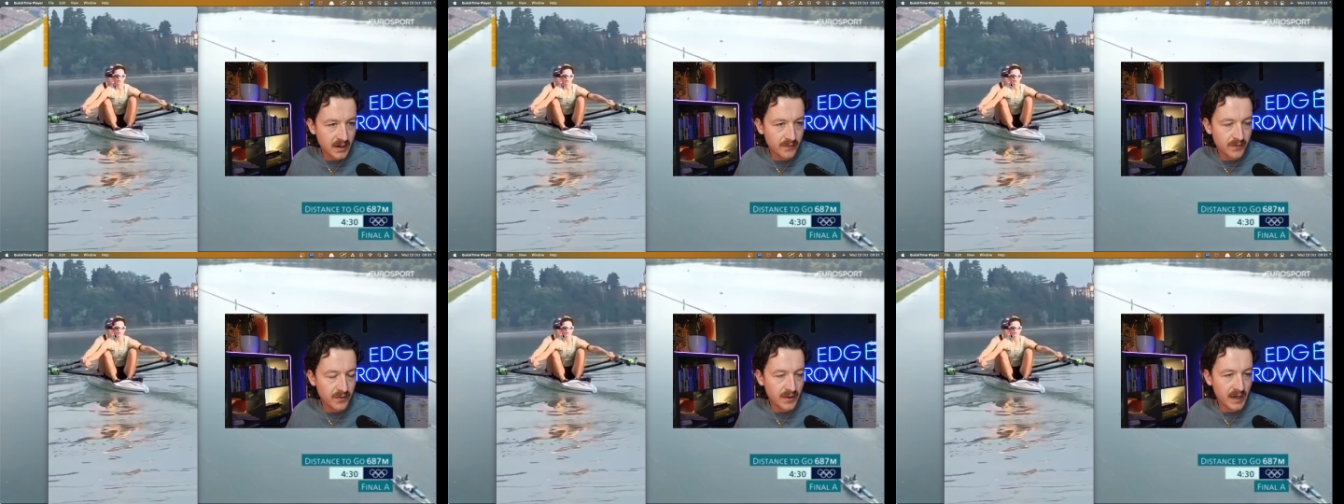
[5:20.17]

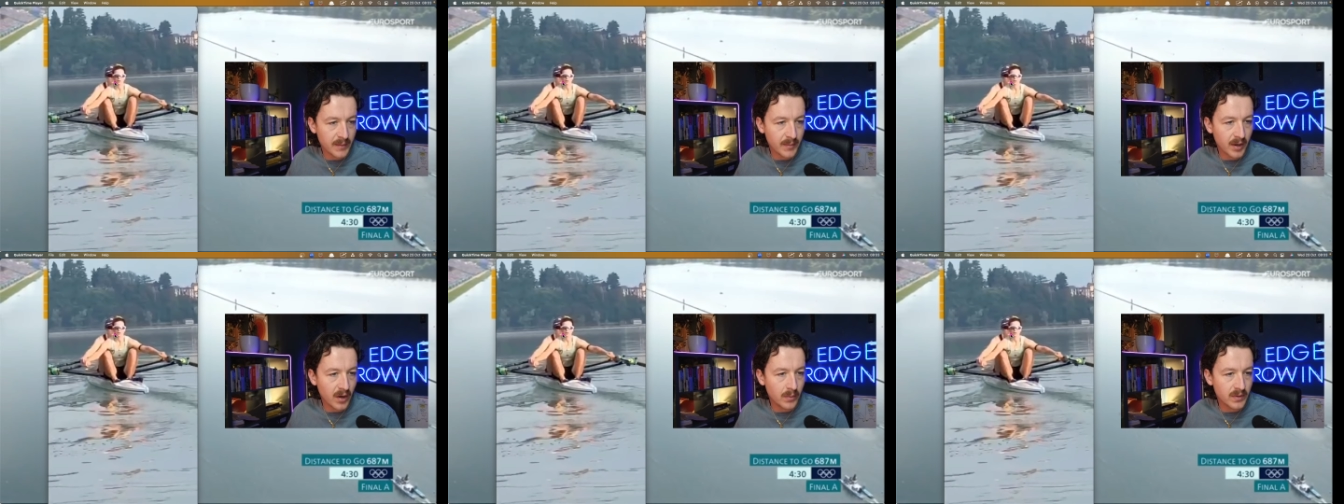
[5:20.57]
If you think
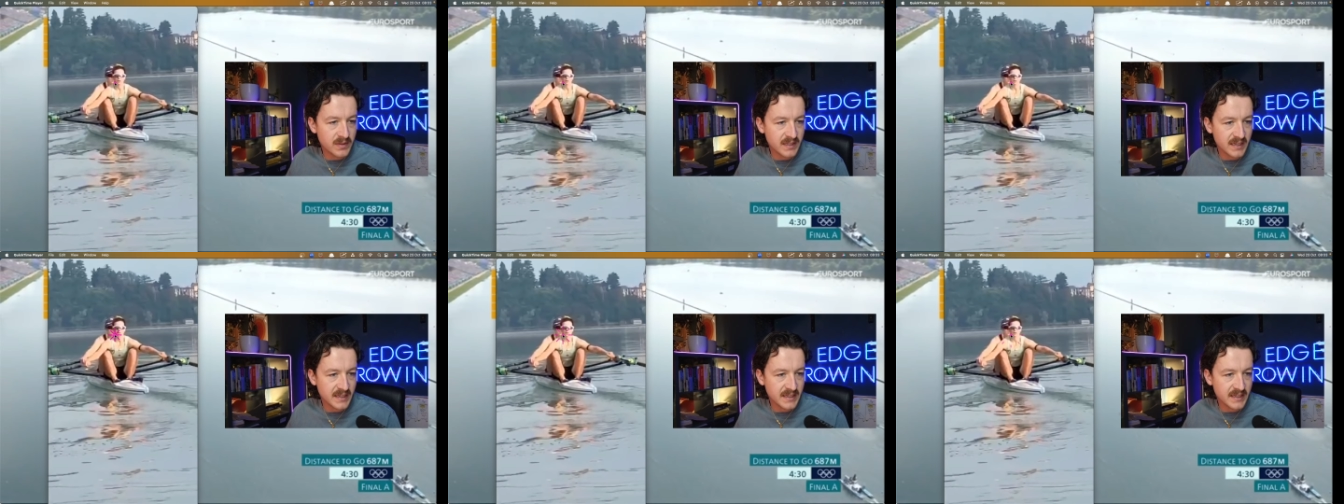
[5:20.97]
about almost
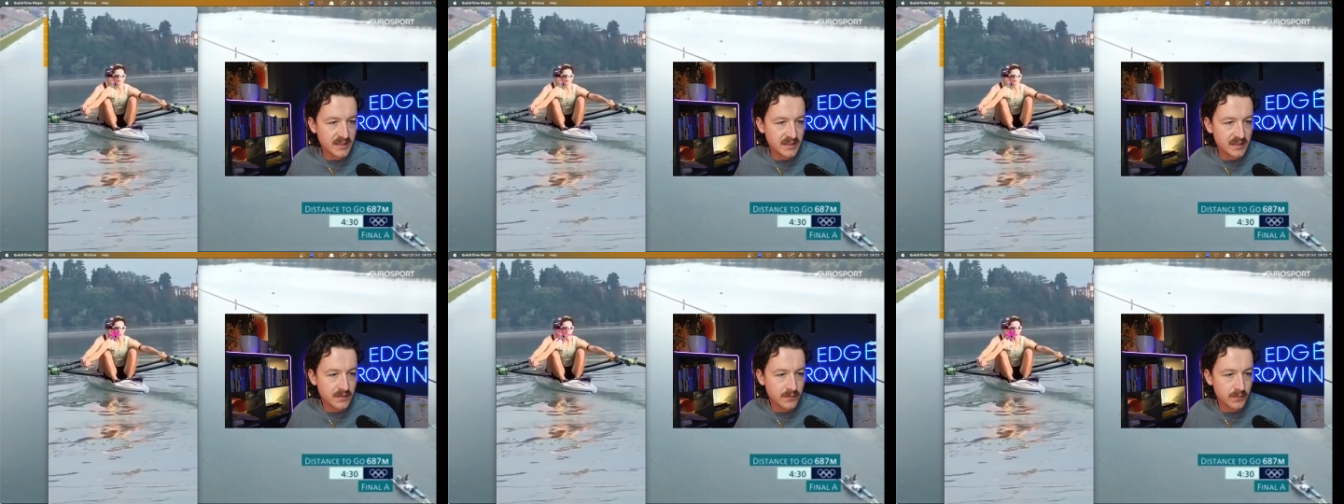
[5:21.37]
that
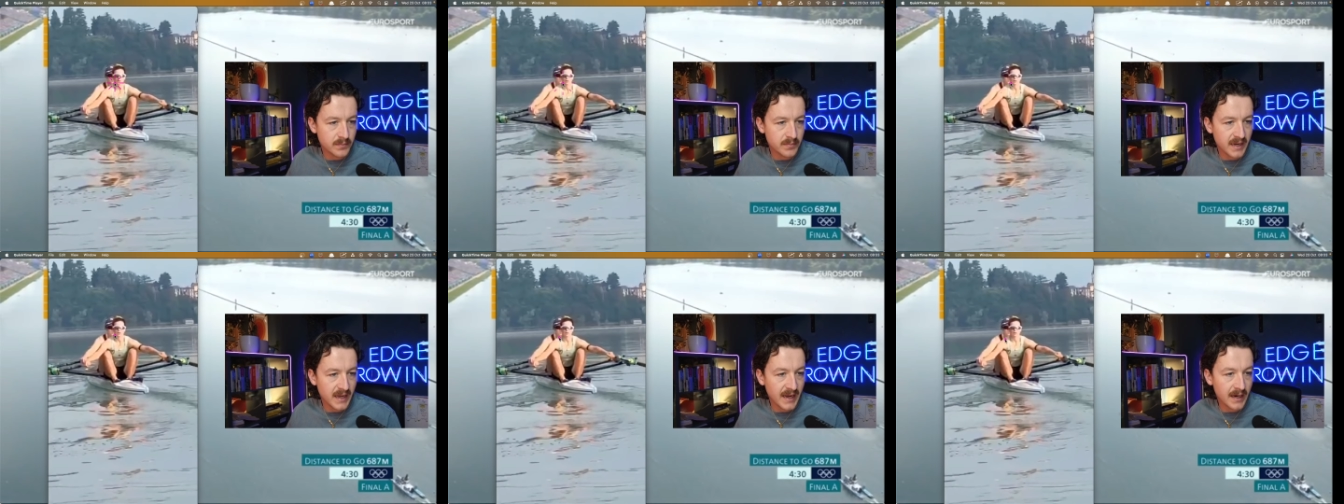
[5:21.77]
distance
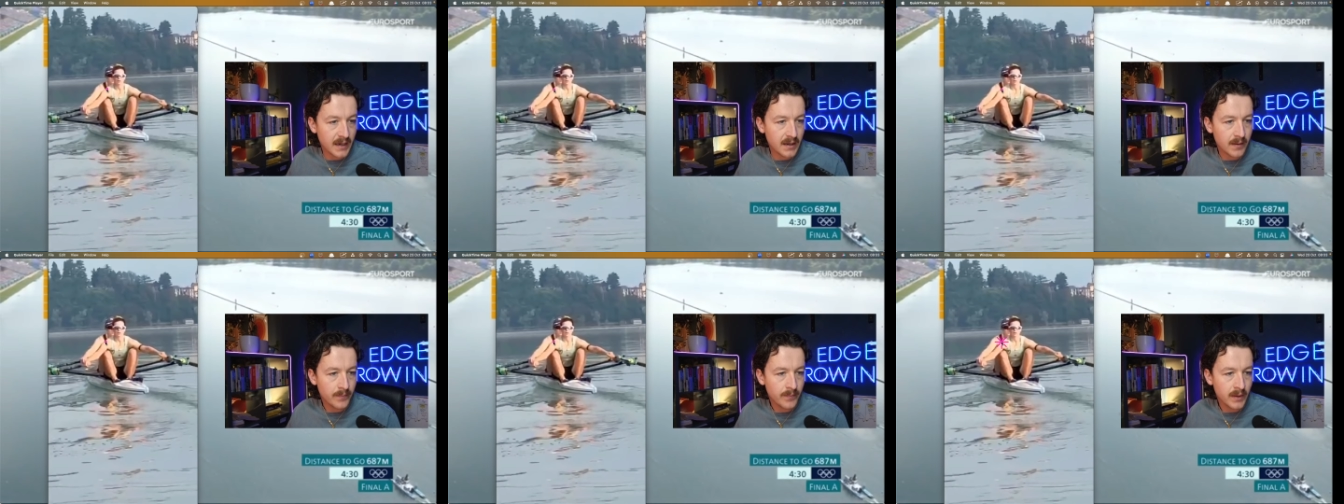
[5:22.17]
from
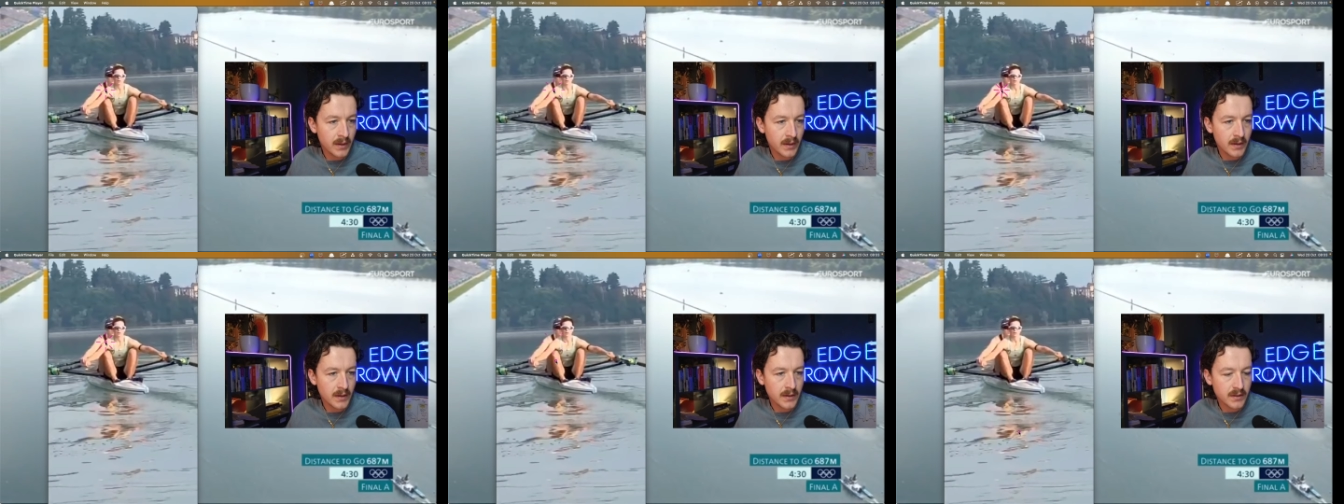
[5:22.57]
neck
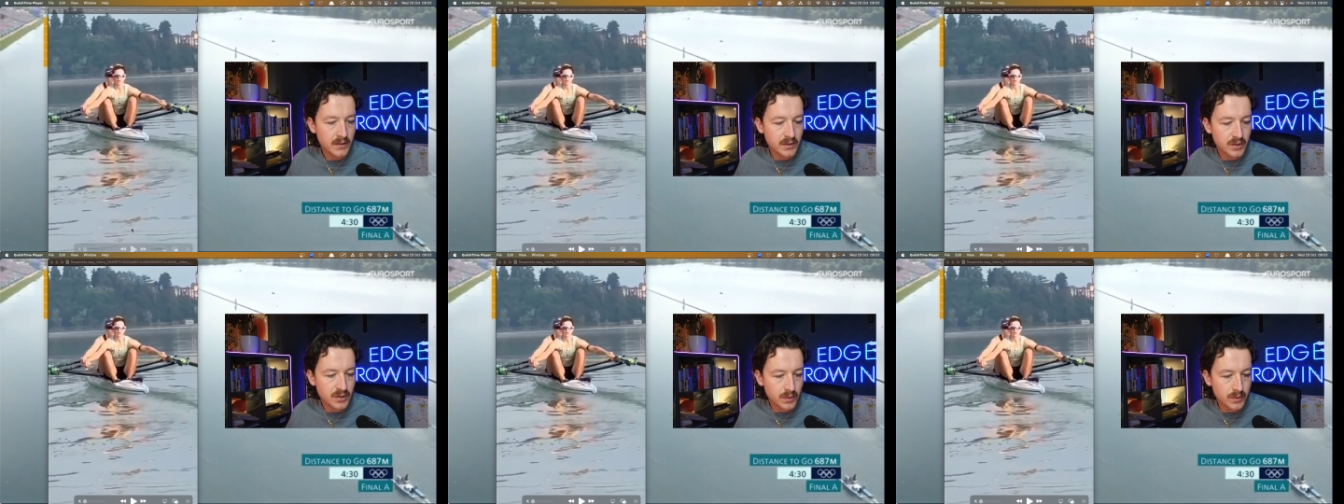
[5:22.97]
to
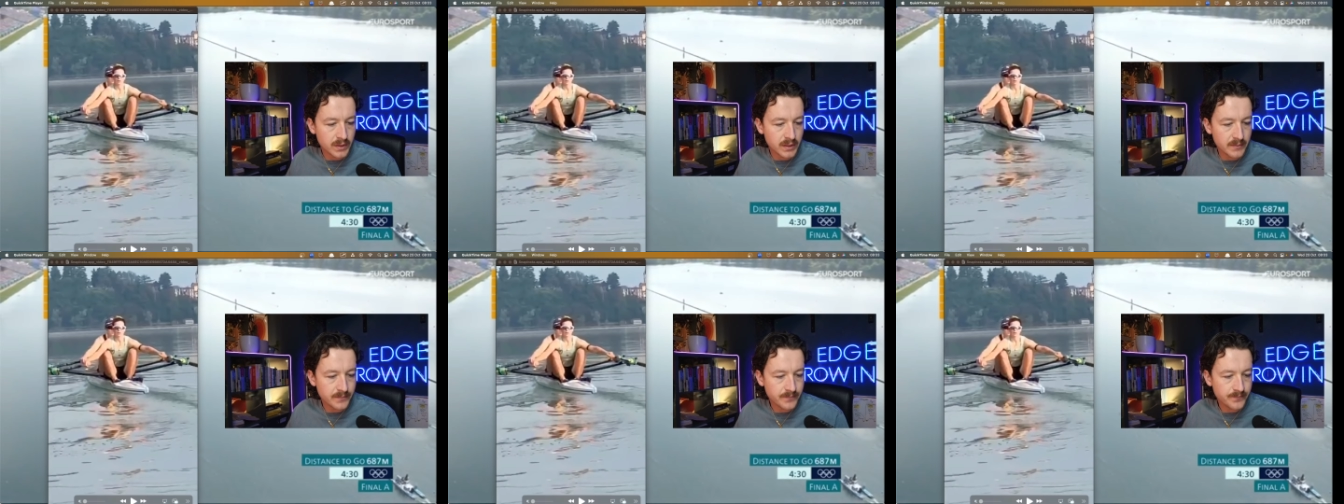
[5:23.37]

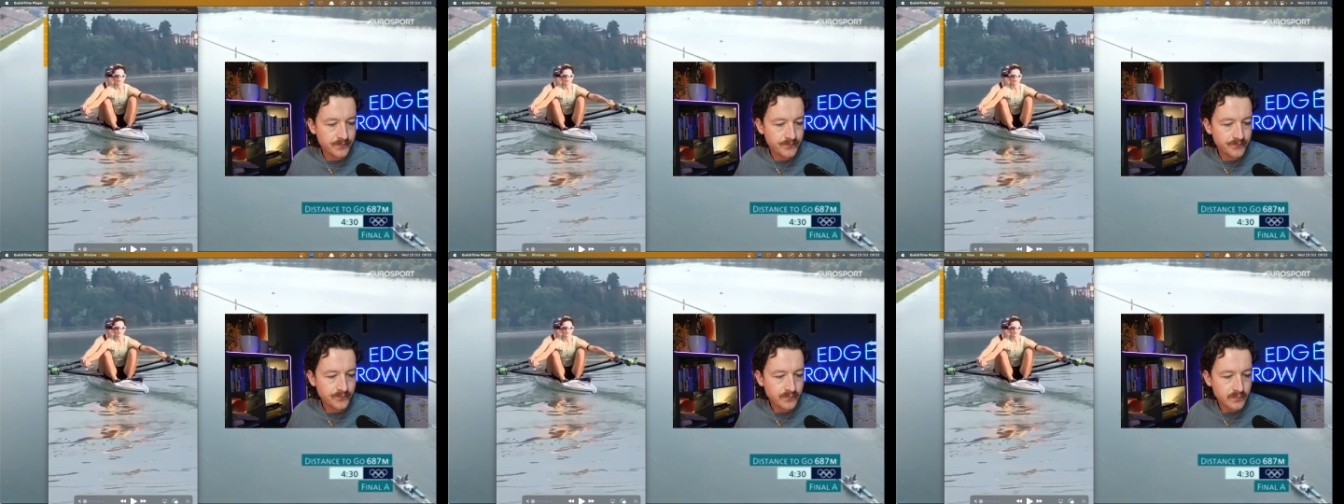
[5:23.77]
shoulder,
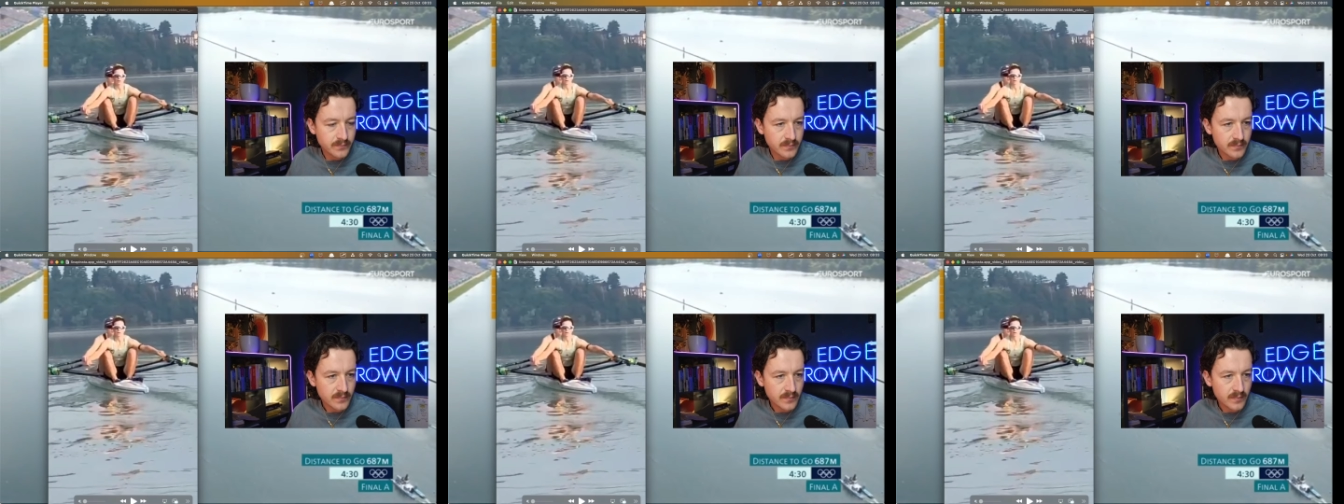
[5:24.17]

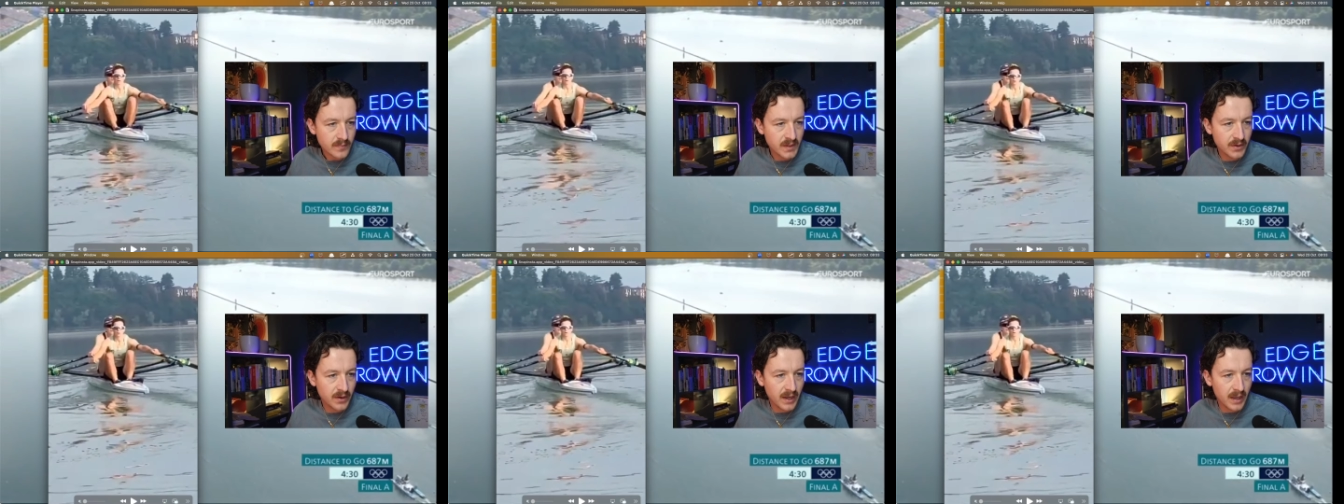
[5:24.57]

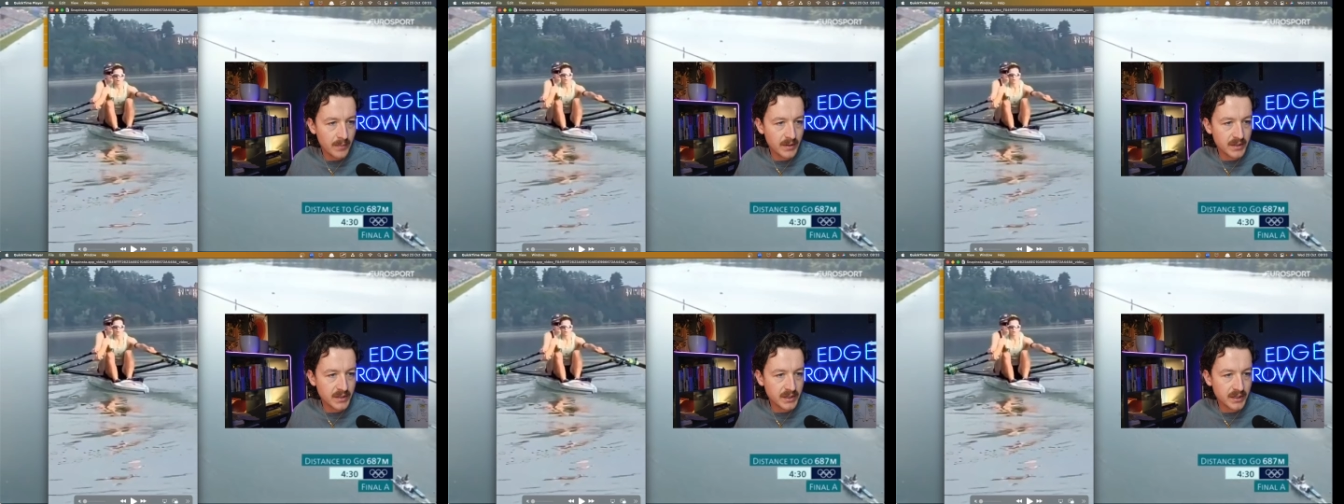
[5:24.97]

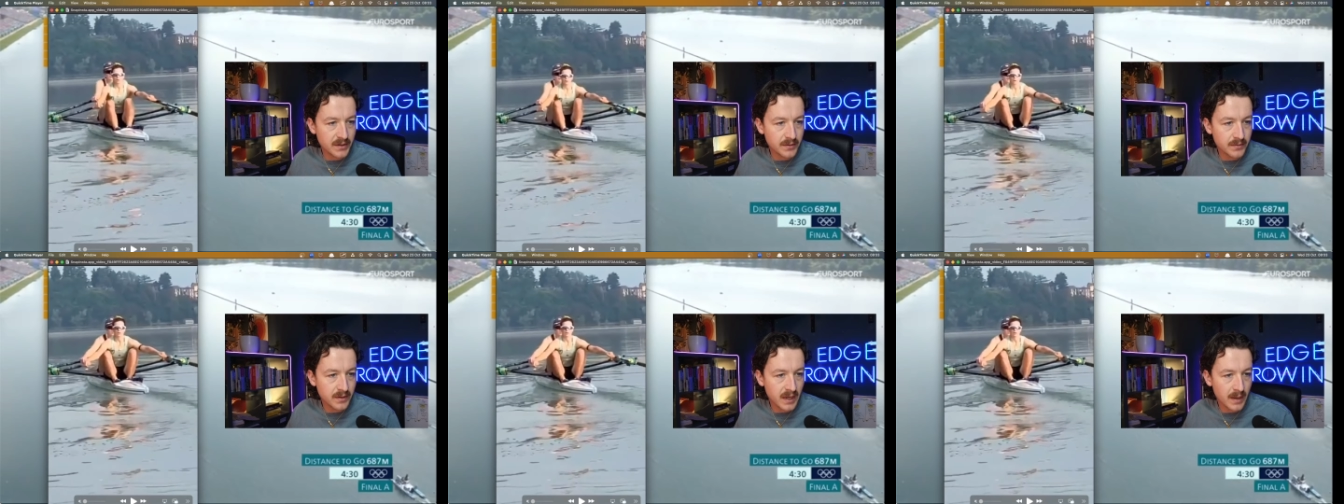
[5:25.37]

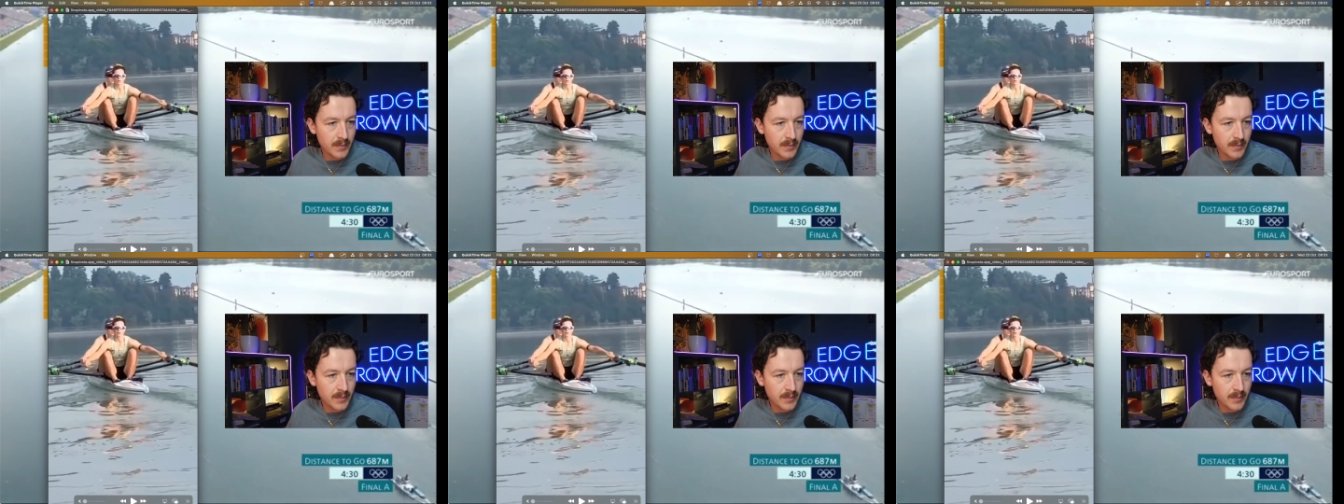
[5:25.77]
Imogen